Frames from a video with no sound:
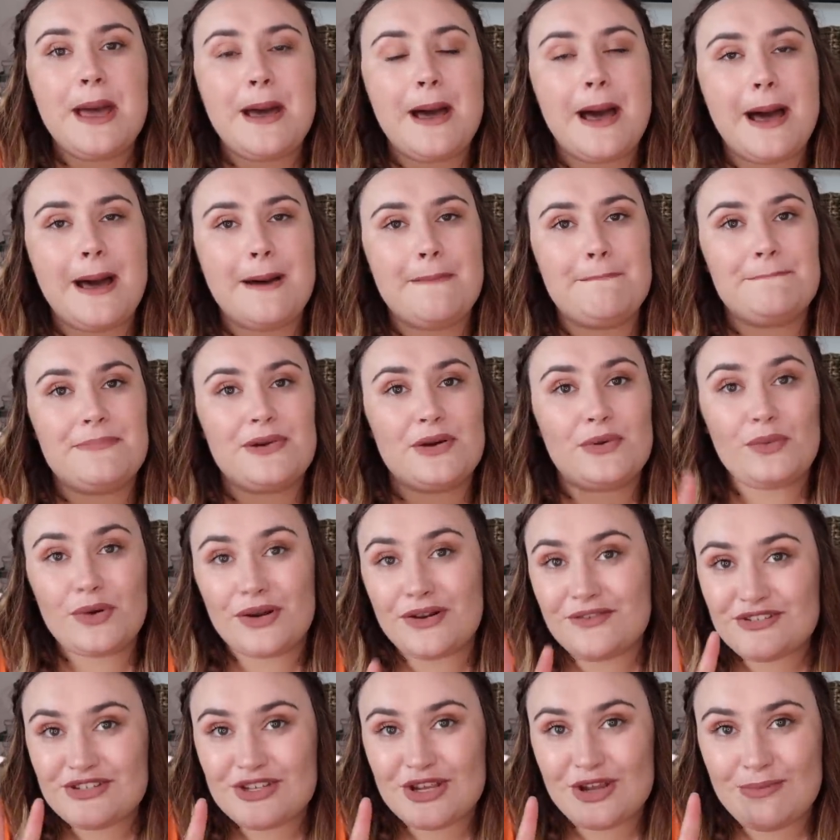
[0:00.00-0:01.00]
Um, but
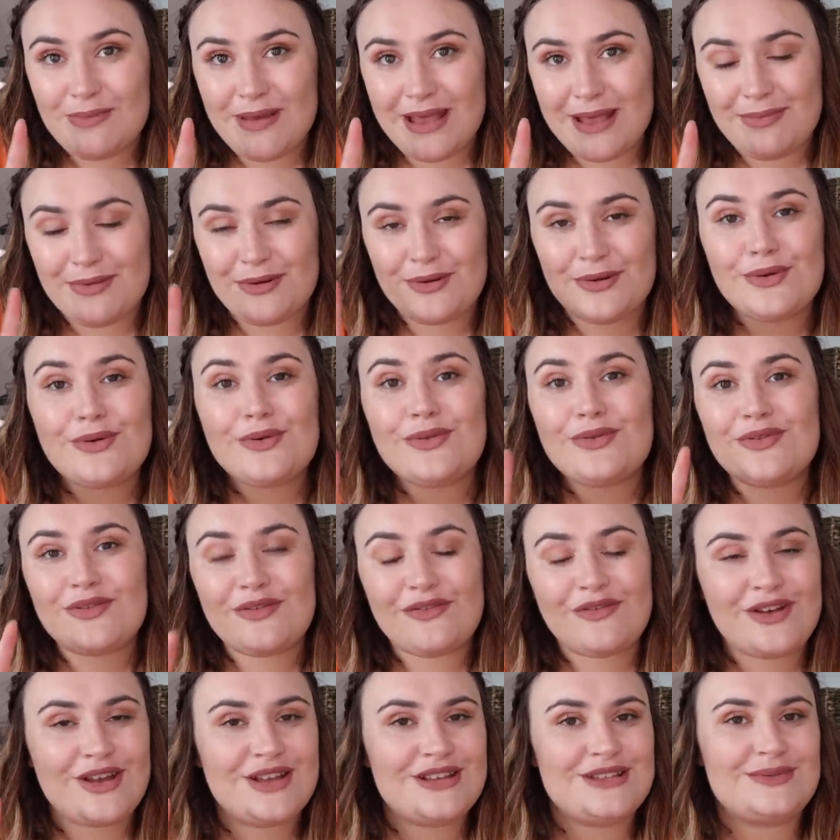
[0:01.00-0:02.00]
one of two people, the
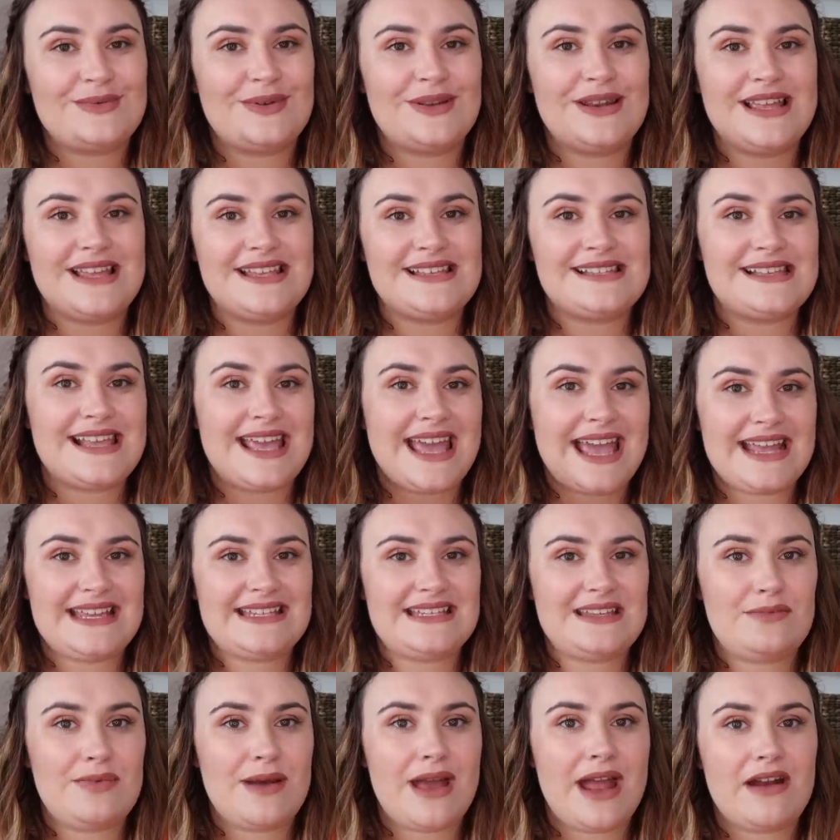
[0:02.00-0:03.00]
first one is
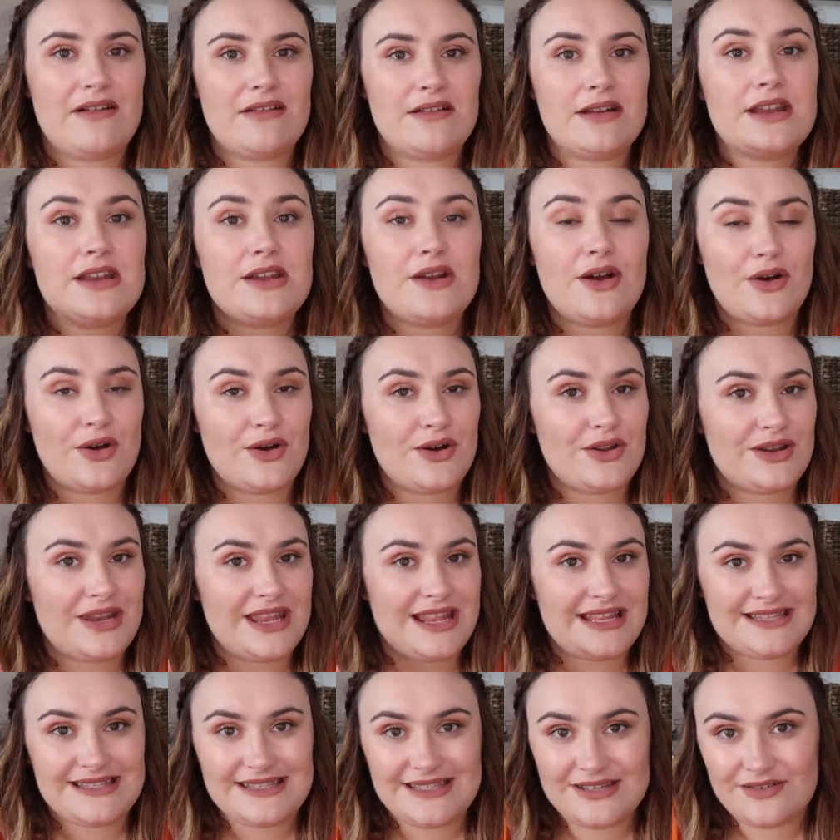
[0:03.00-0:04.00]
Katie Parrott on
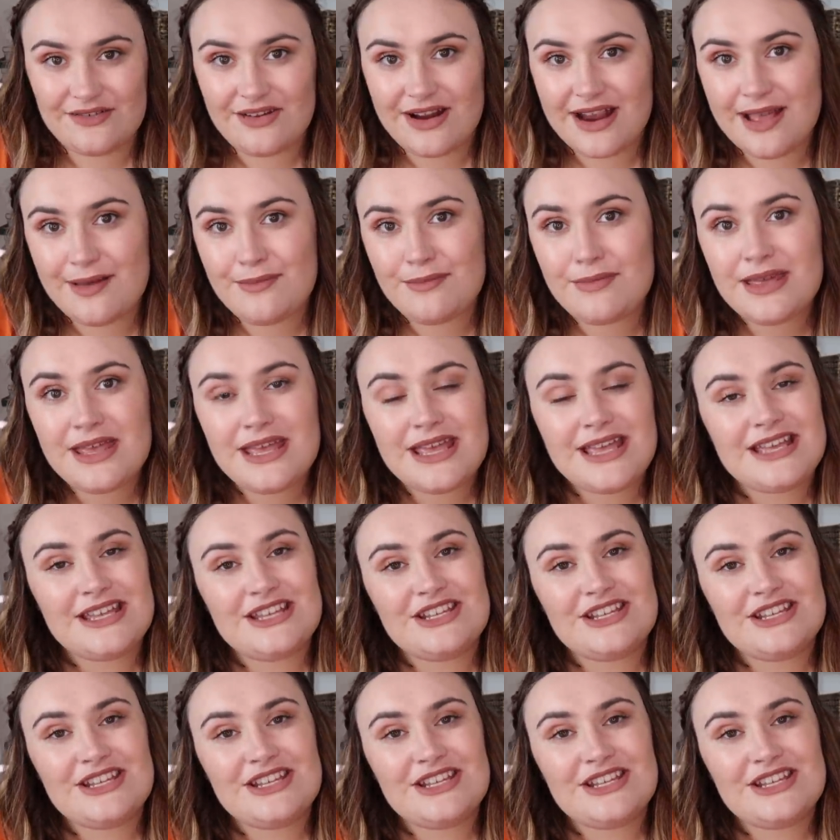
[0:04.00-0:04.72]
Instagram.